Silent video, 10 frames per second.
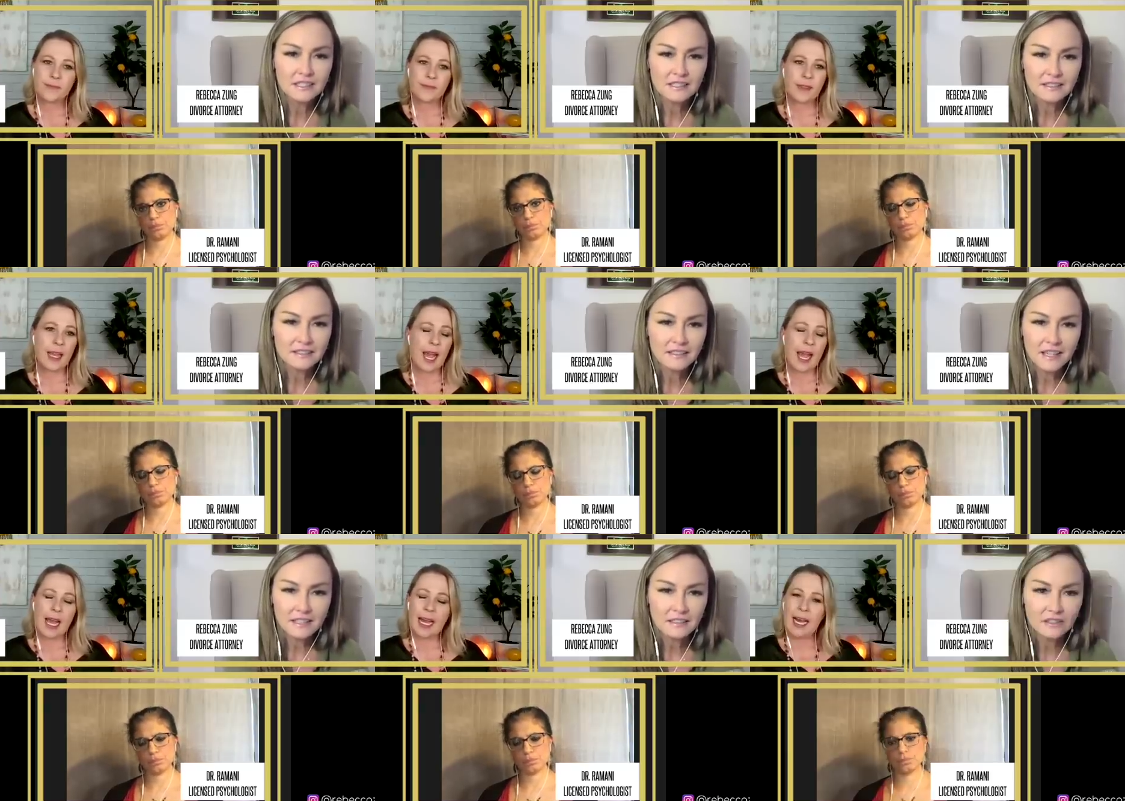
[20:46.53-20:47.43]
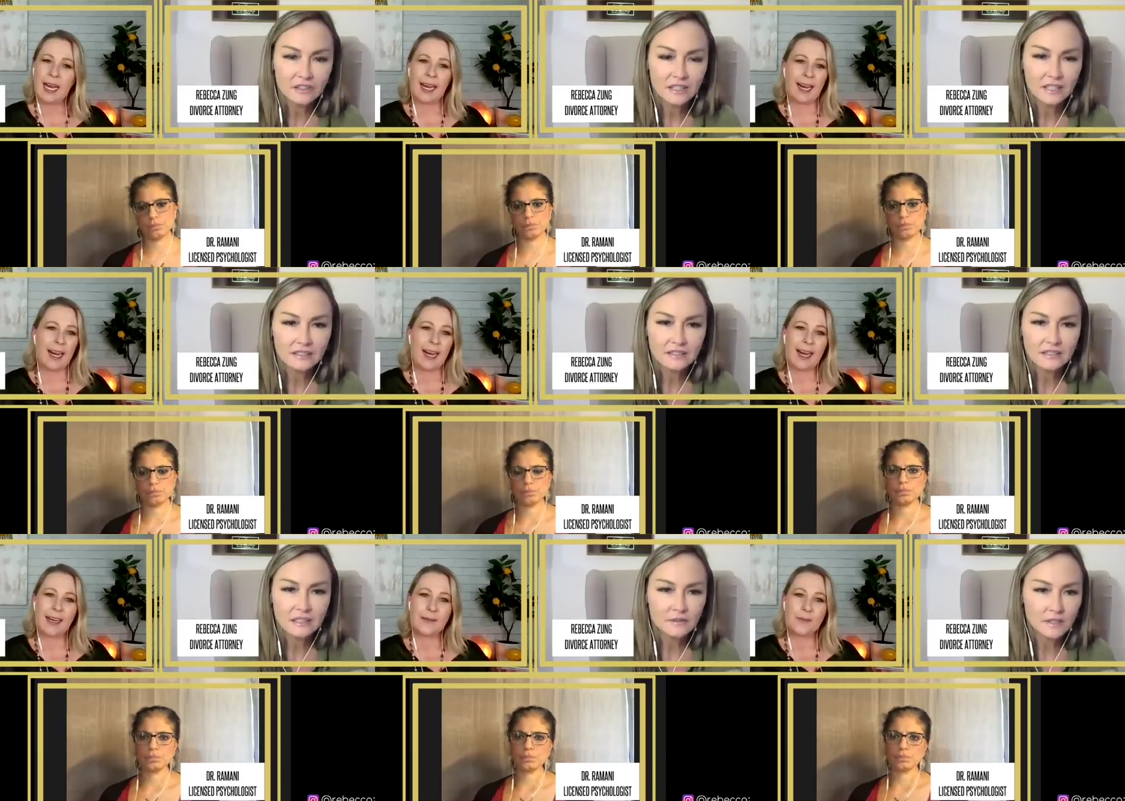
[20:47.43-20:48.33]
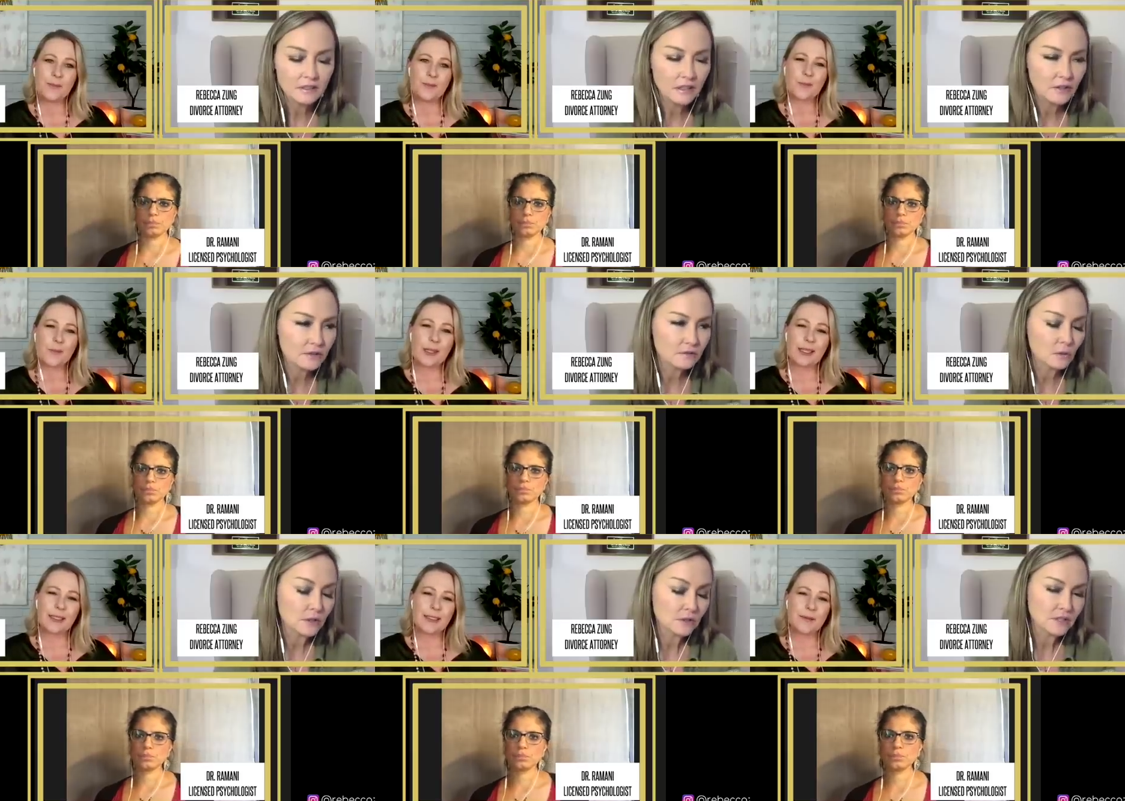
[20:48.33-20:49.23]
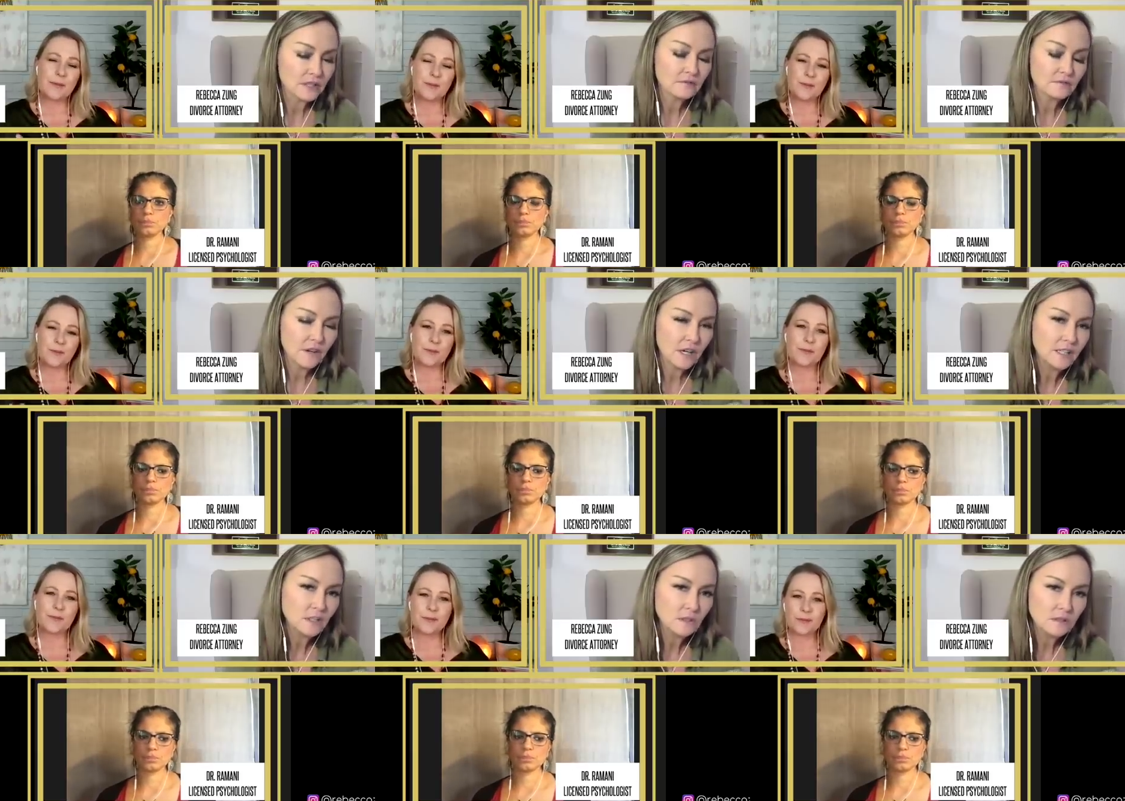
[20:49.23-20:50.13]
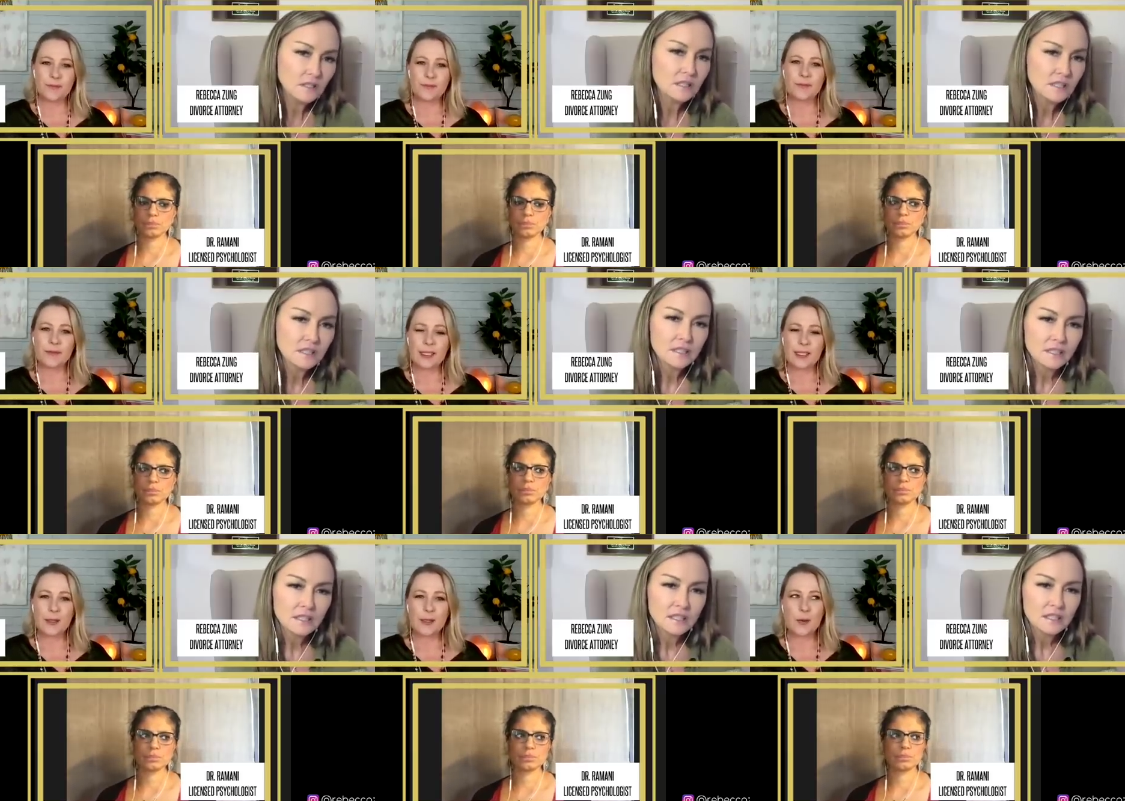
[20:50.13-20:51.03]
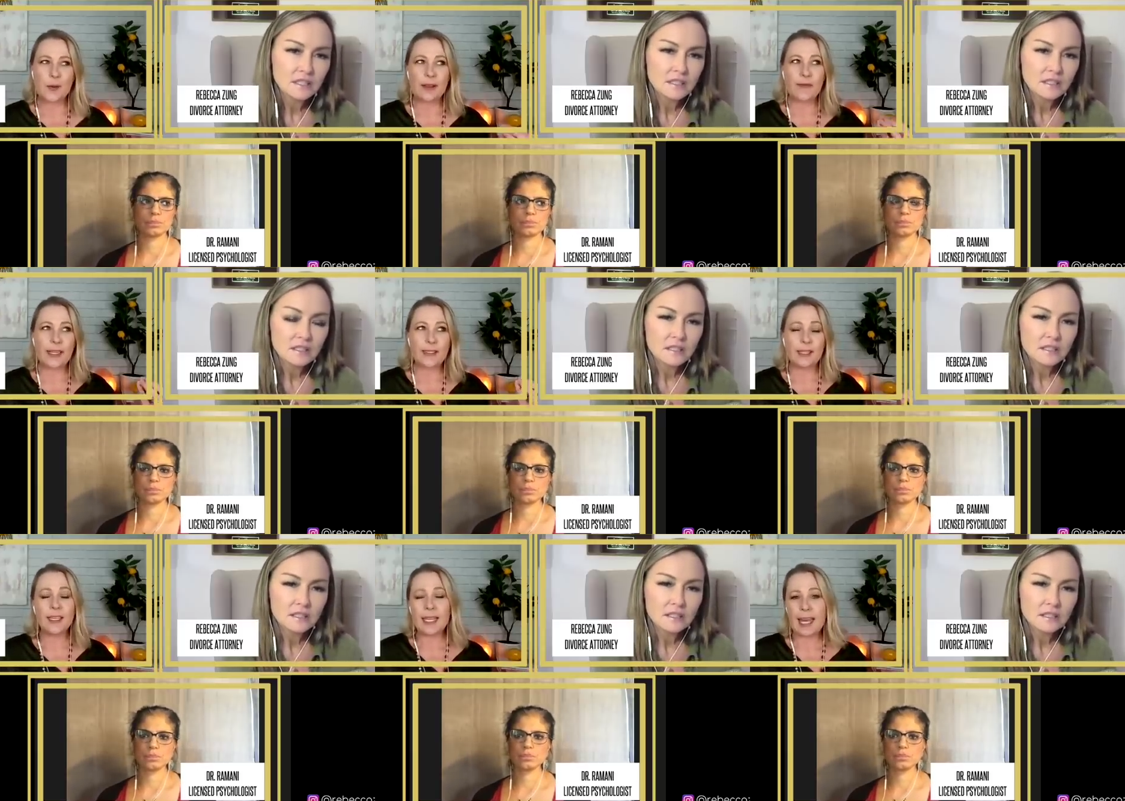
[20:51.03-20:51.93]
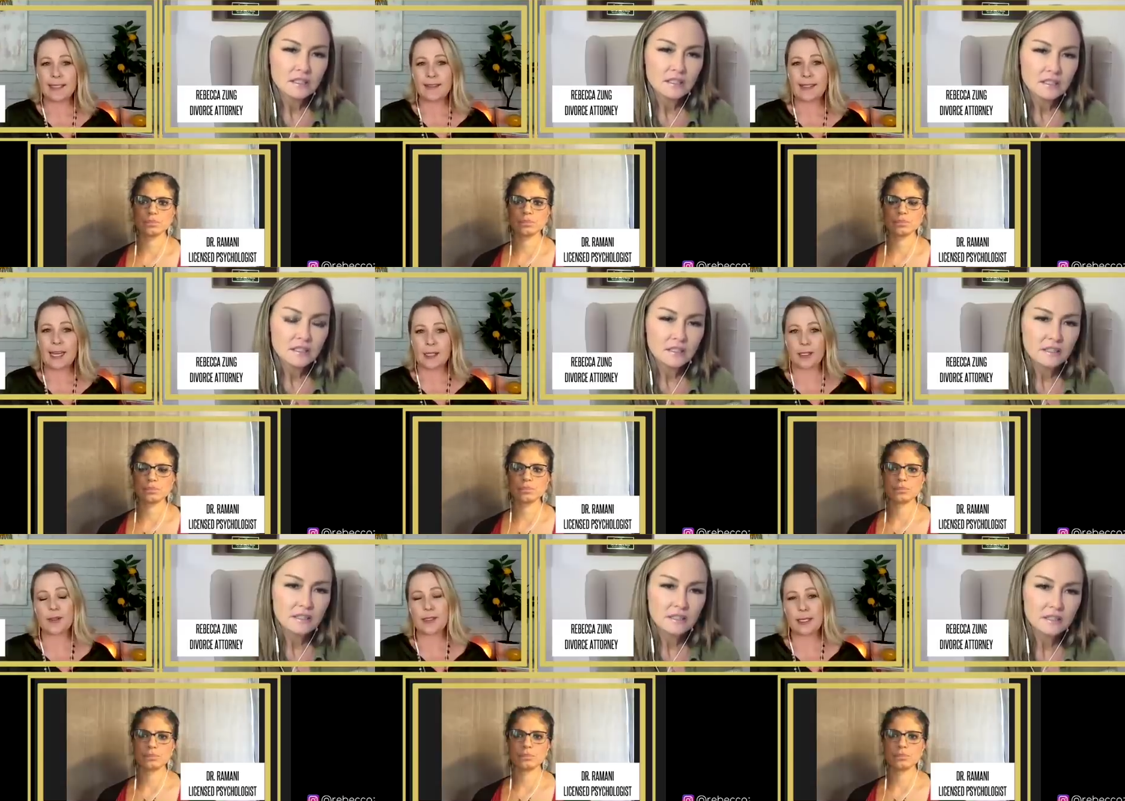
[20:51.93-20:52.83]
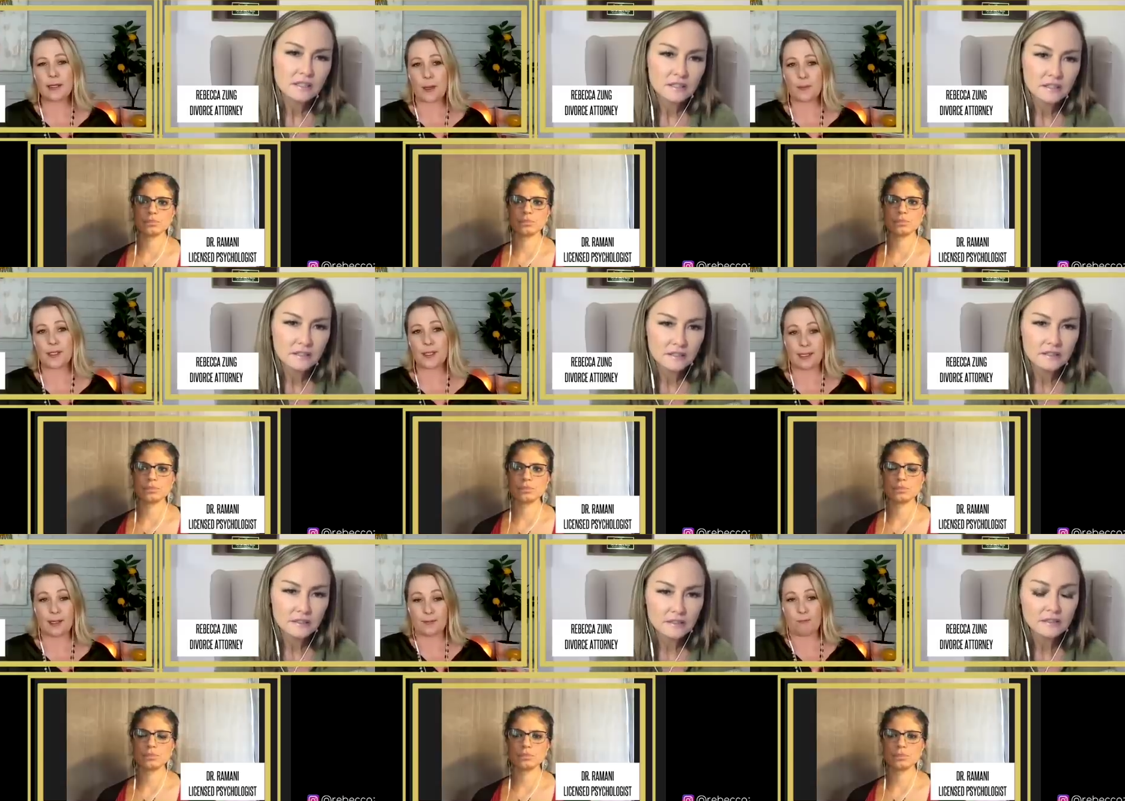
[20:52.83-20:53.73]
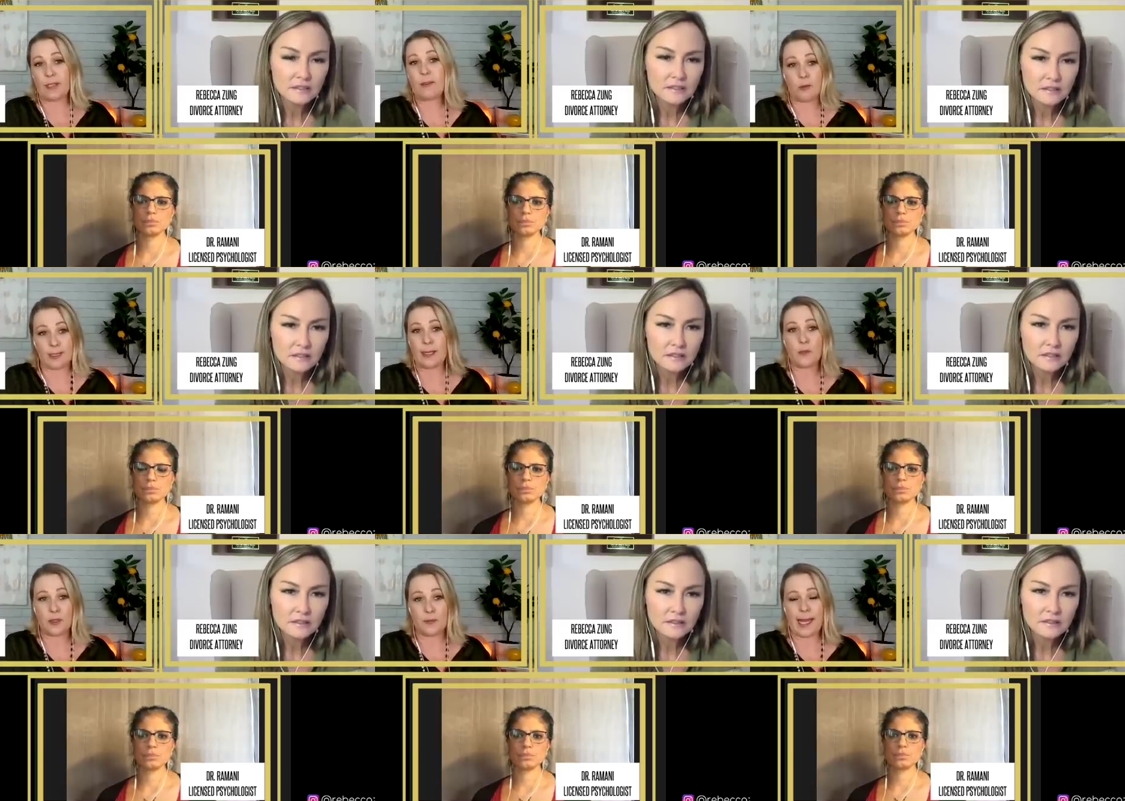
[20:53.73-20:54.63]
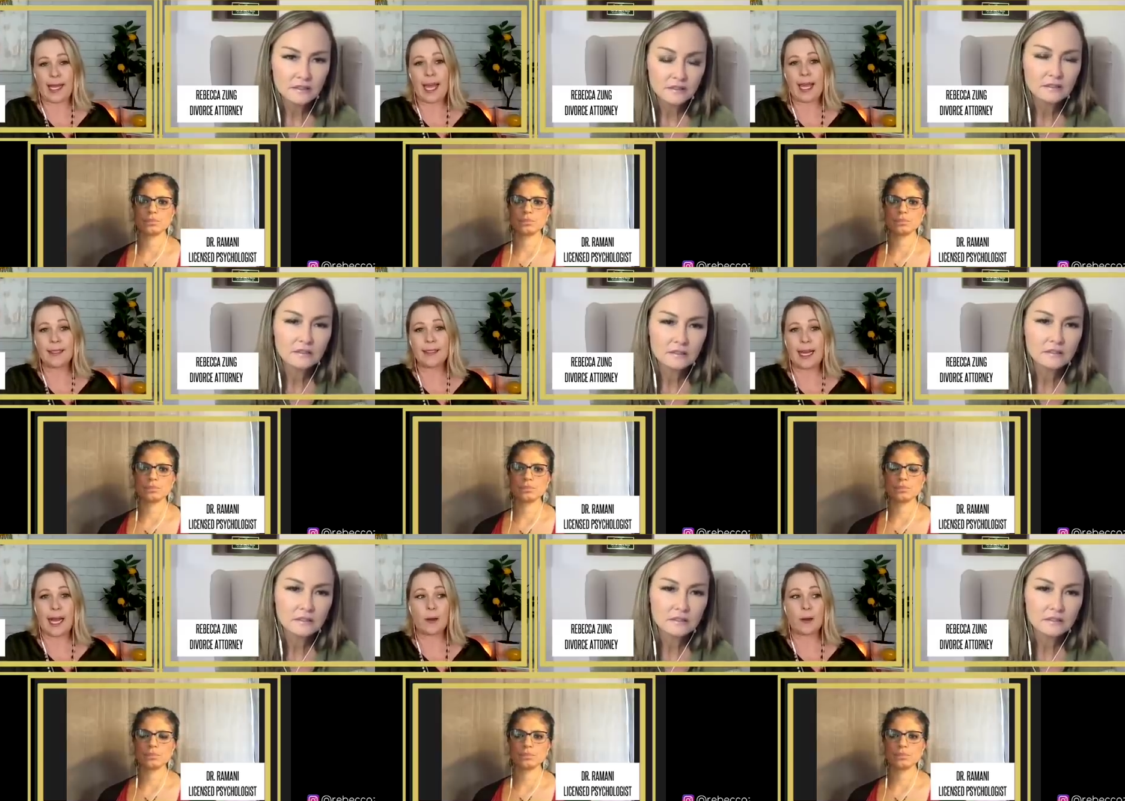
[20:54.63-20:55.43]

Speaker 1: and and look at stuff that other lawyers had filed?
Speaker 2: So if I saw a case that closely represent or resembled my case,